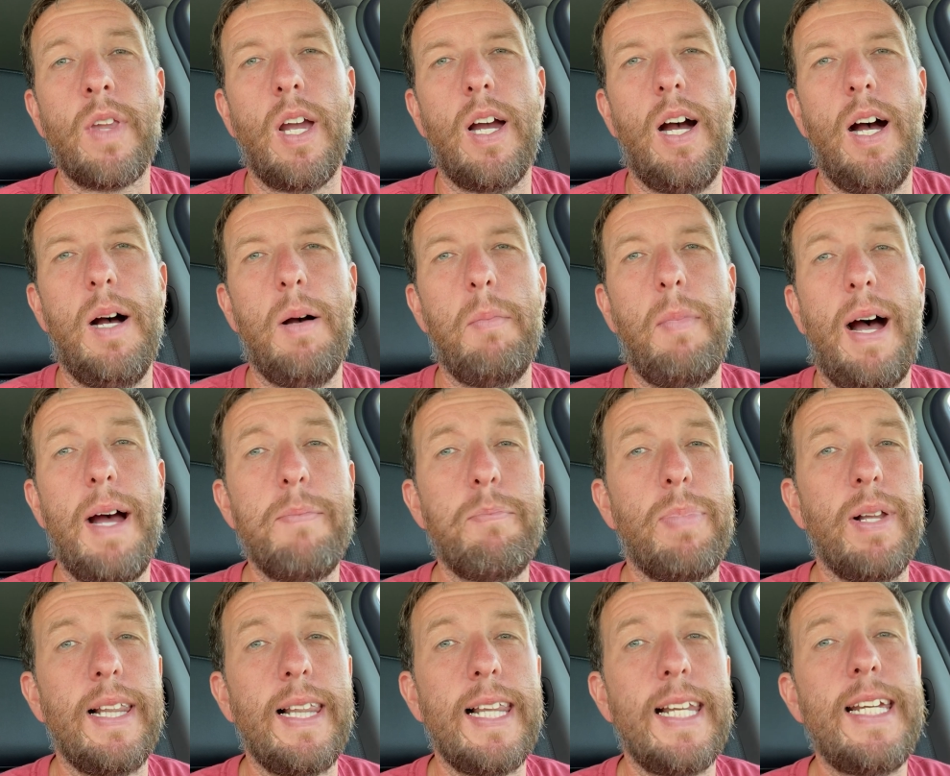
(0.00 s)
I
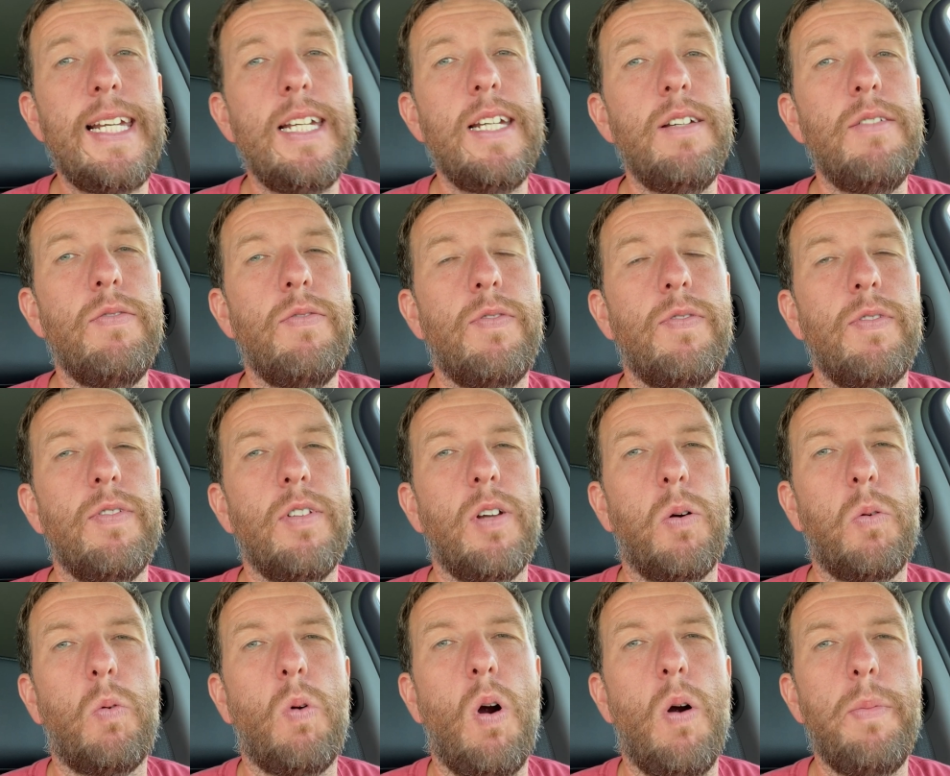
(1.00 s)
believe,
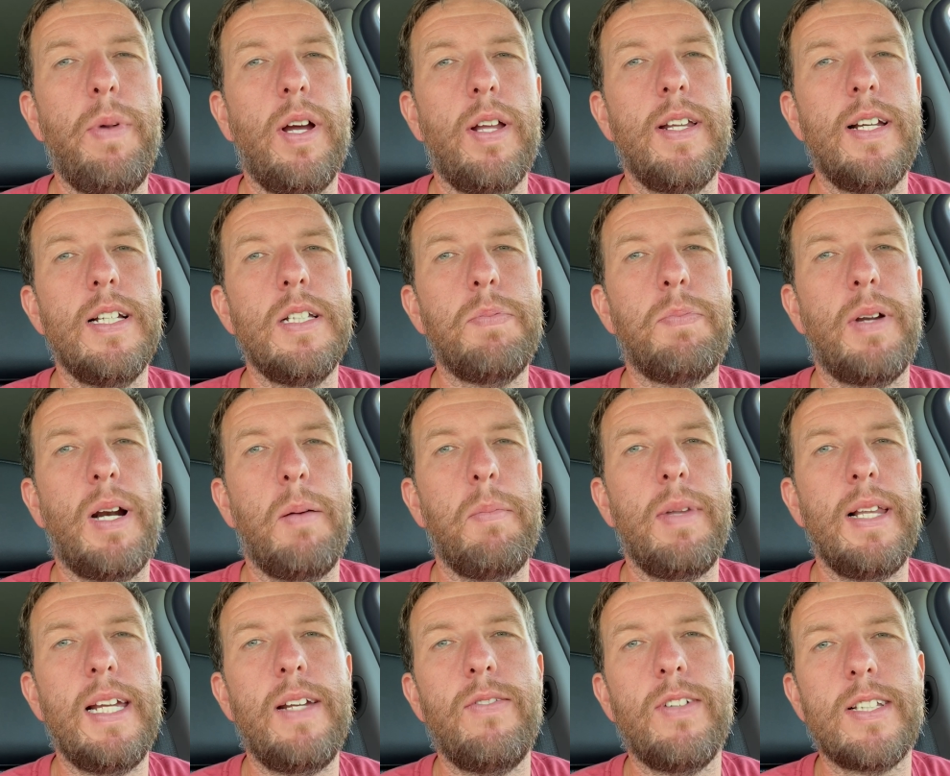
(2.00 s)
don't quote me on this, but I
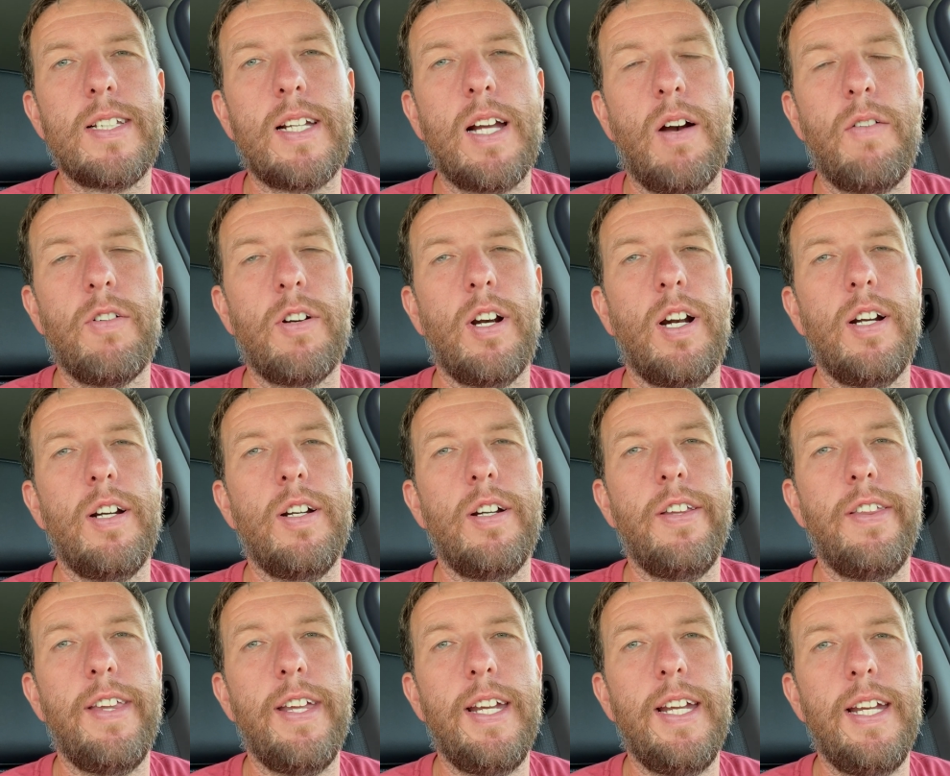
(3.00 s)
believe it's covered under
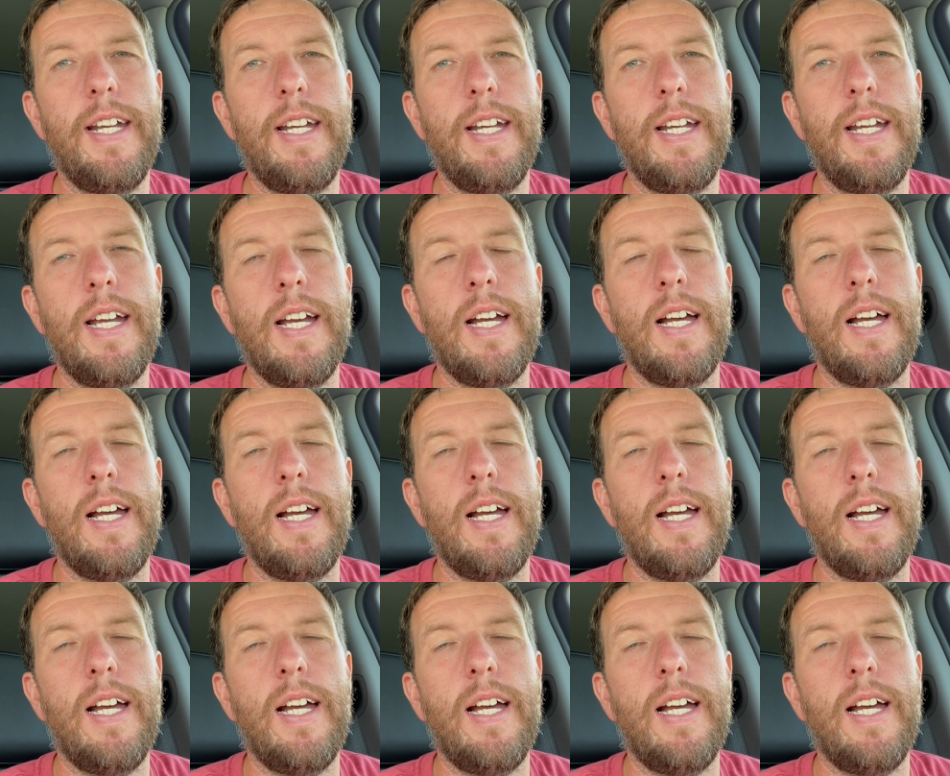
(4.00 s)
the